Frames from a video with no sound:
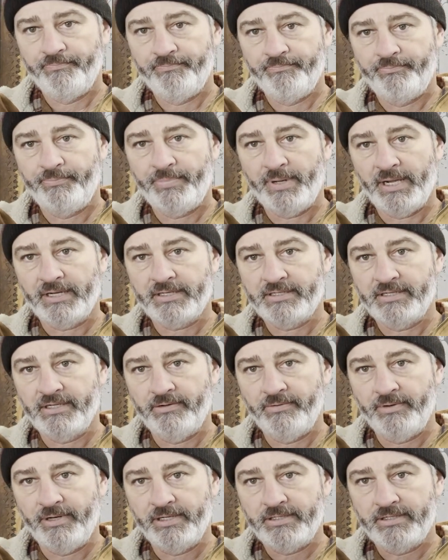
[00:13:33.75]
box
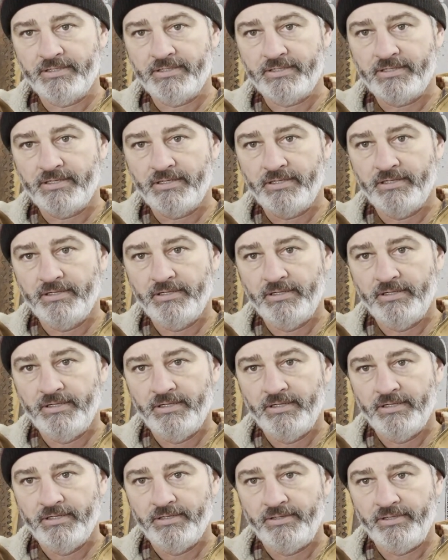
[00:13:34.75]
end wrenches.
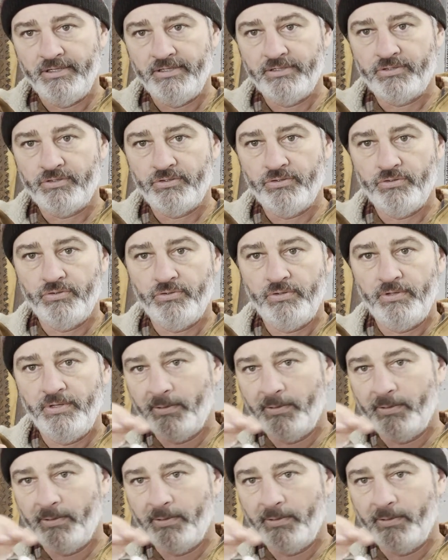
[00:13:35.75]
These two,